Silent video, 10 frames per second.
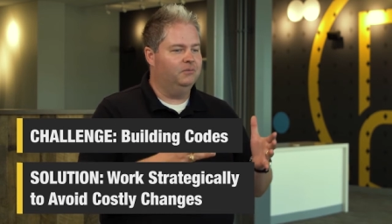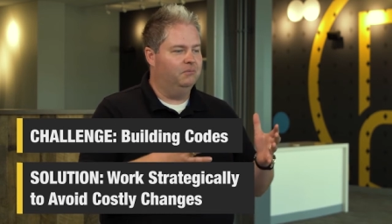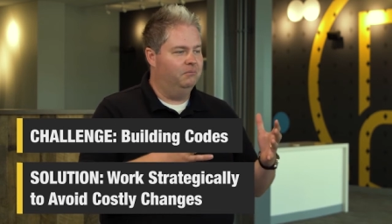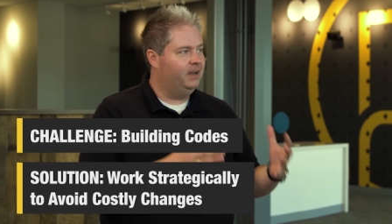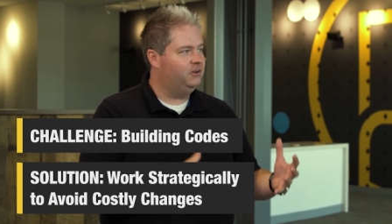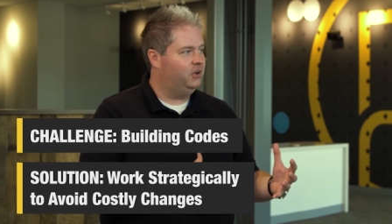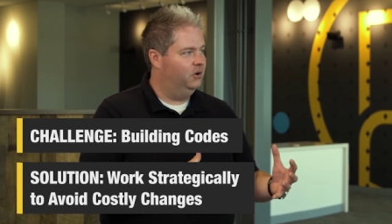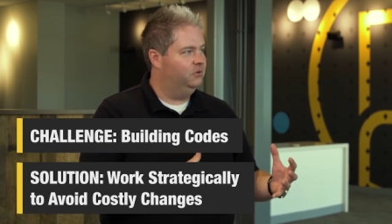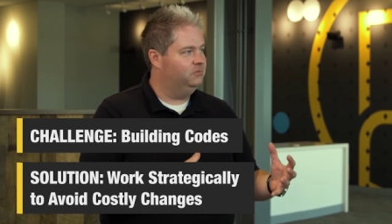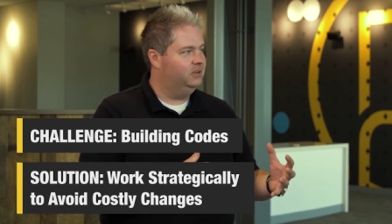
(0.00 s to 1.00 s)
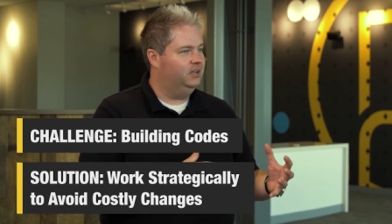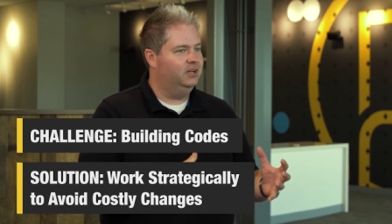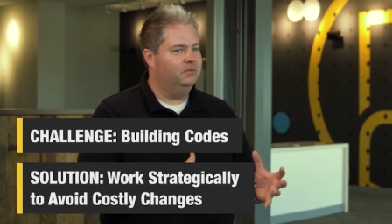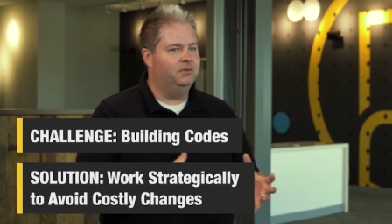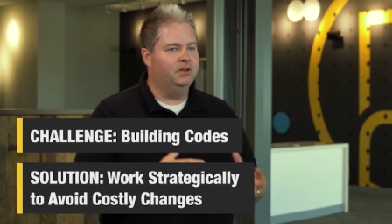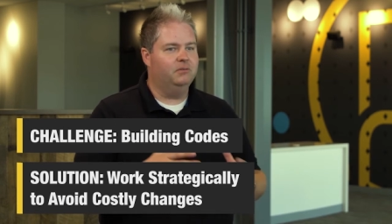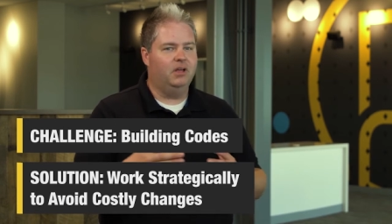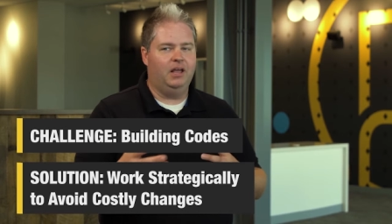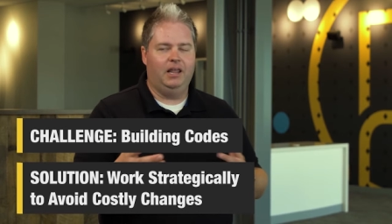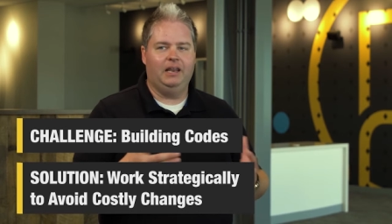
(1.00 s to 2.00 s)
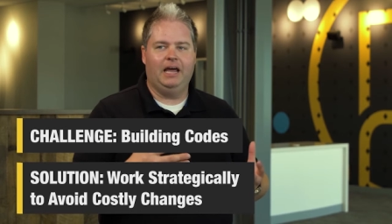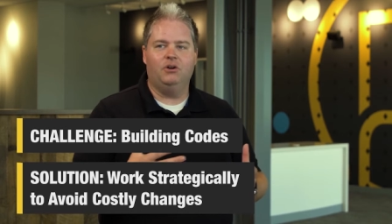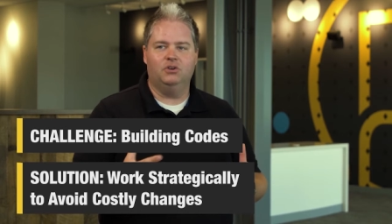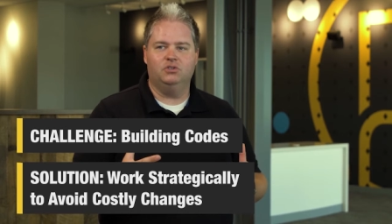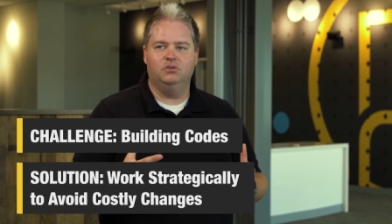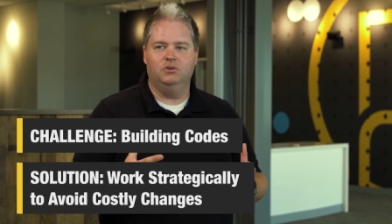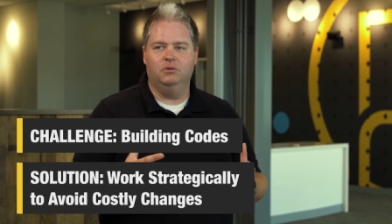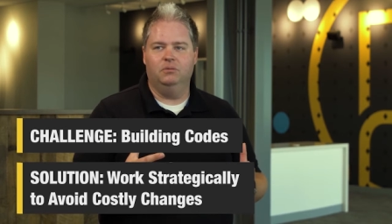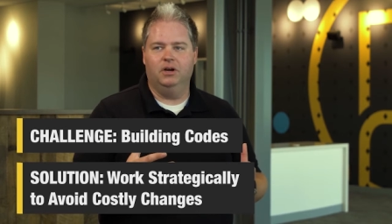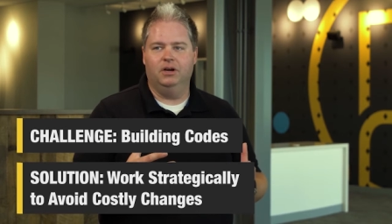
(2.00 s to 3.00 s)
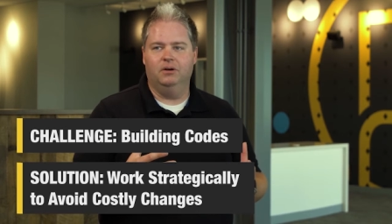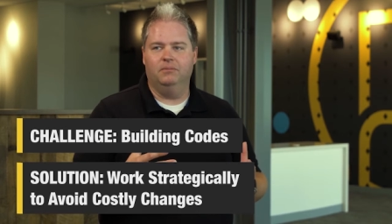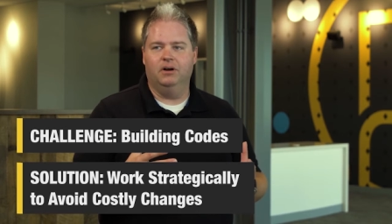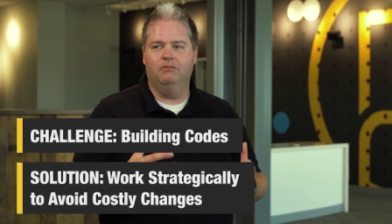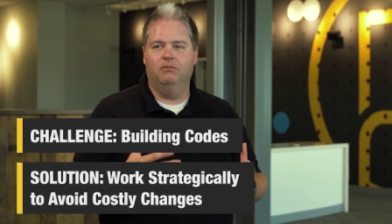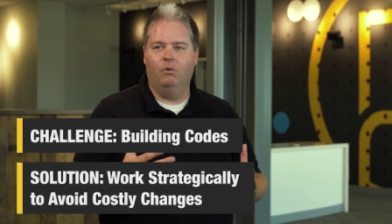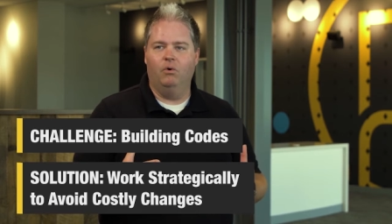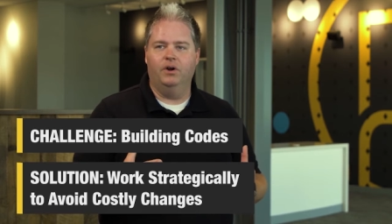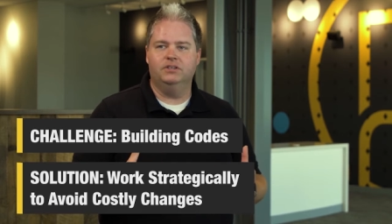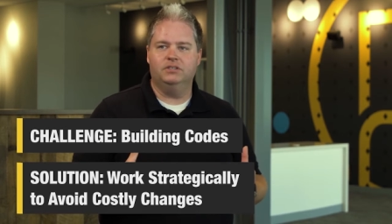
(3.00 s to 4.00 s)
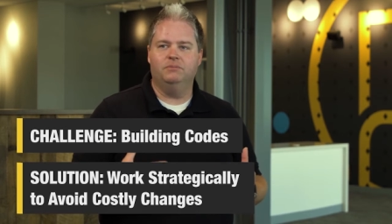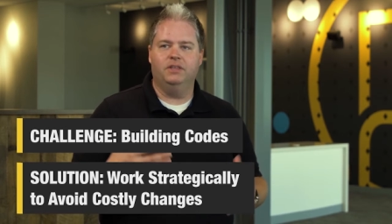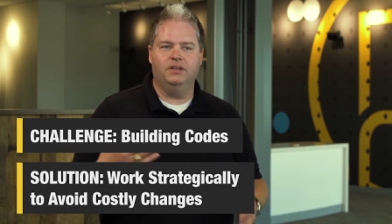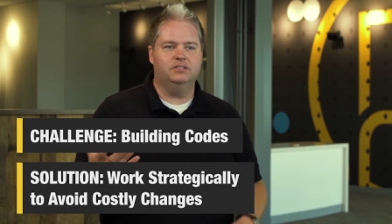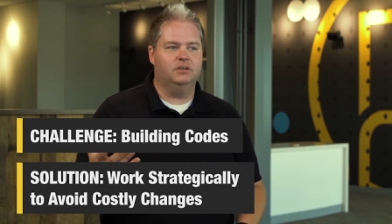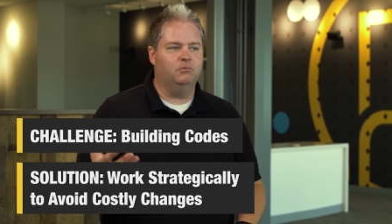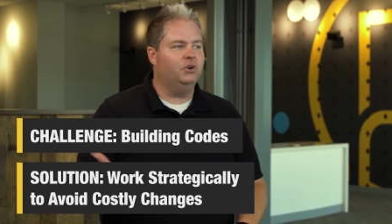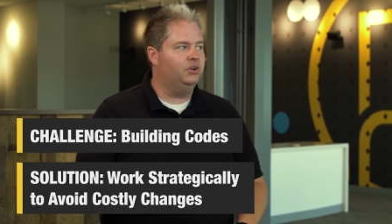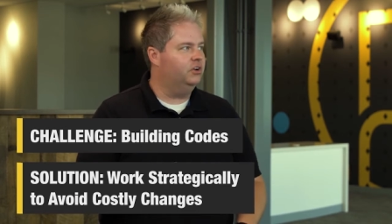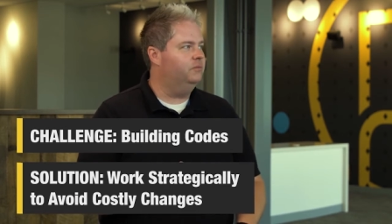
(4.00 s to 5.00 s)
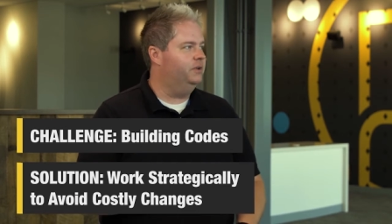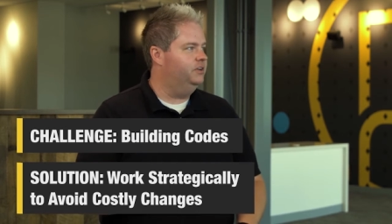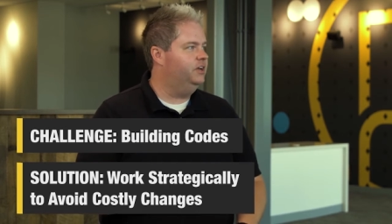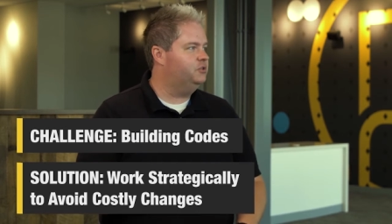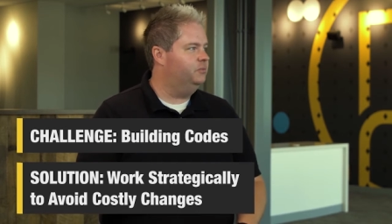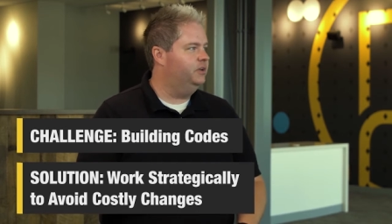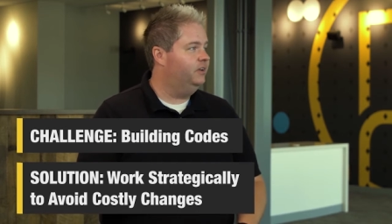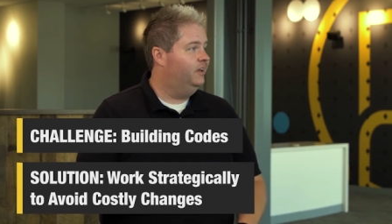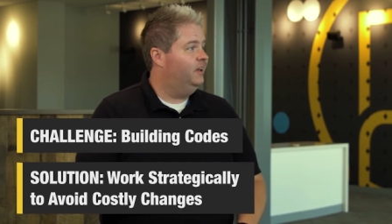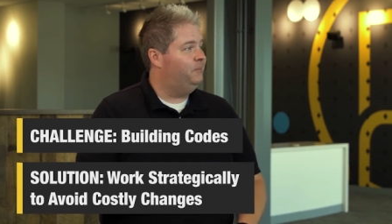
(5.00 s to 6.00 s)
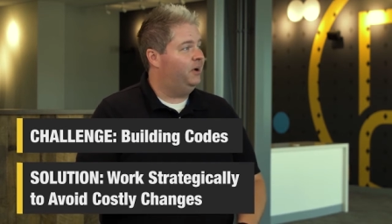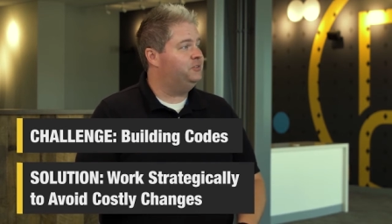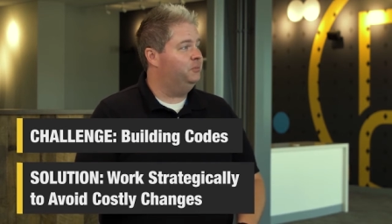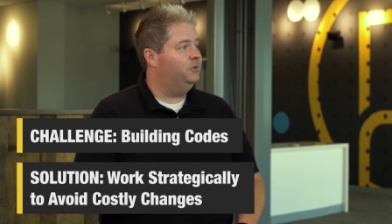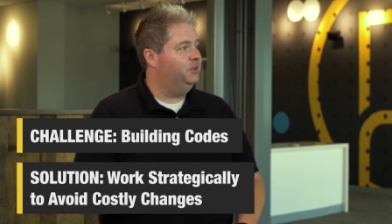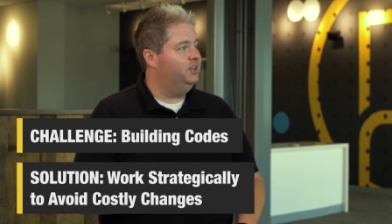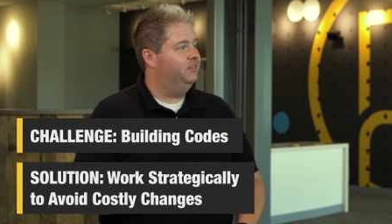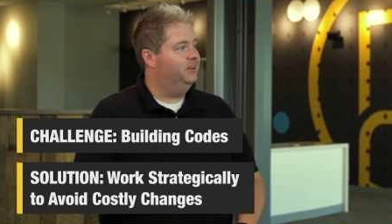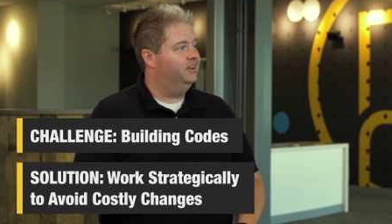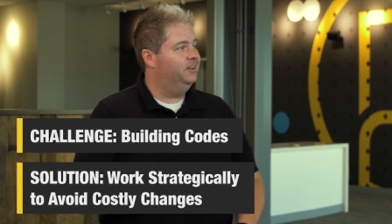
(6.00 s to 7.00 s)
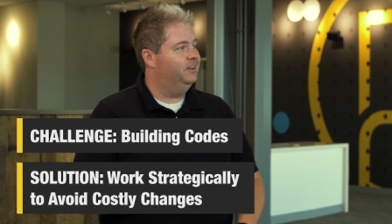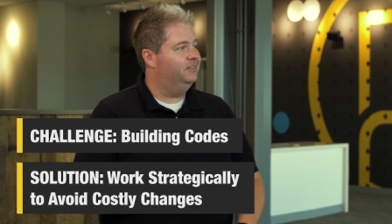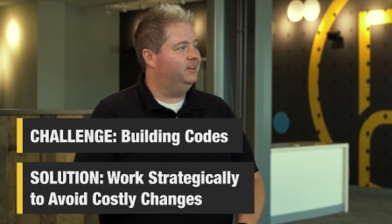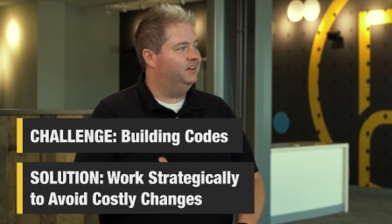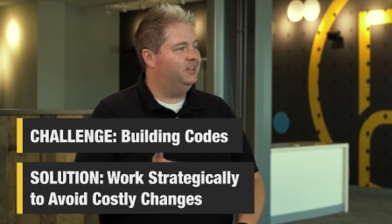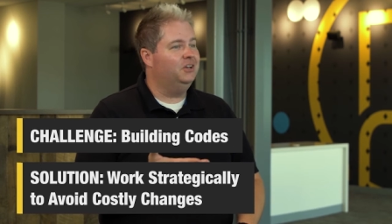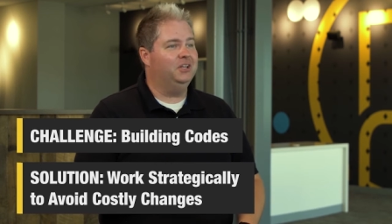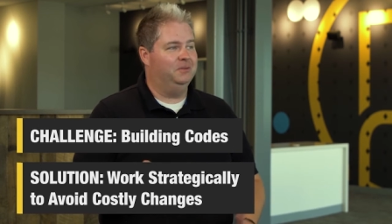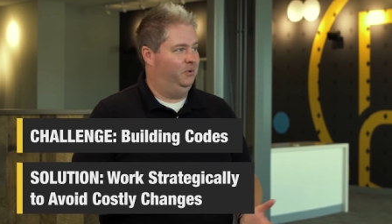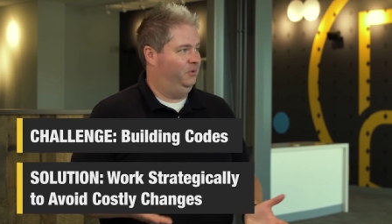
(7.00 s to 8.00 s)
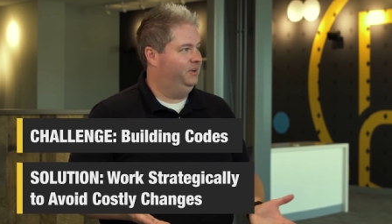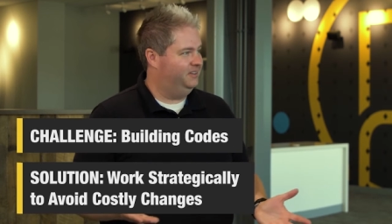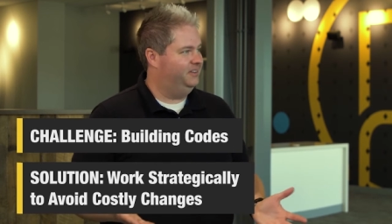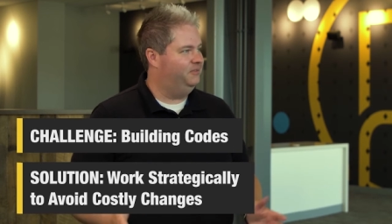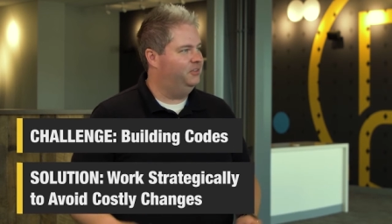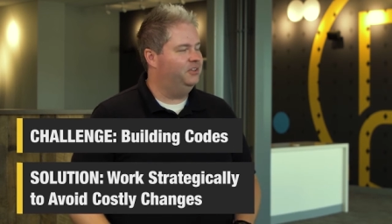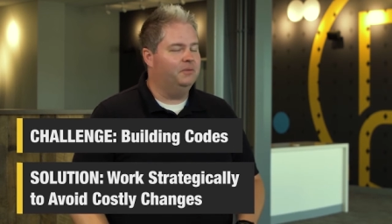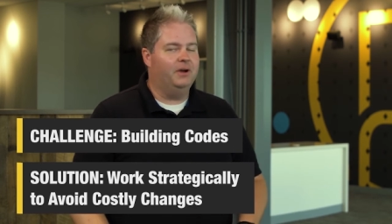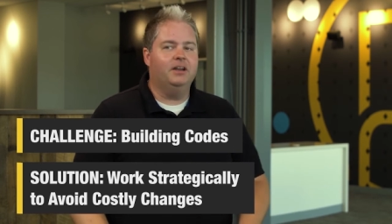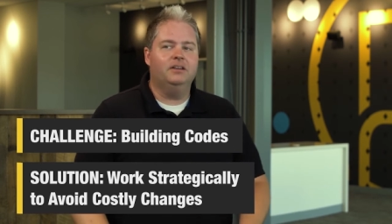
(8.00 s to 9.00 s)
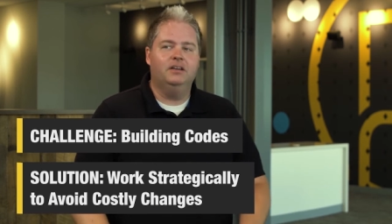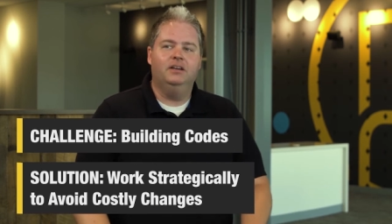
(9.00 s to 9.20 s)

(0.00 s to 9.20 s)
met code, but allowed us to avoid some things that really could have been a detriment, possibly even a killing point, right, if you think about it,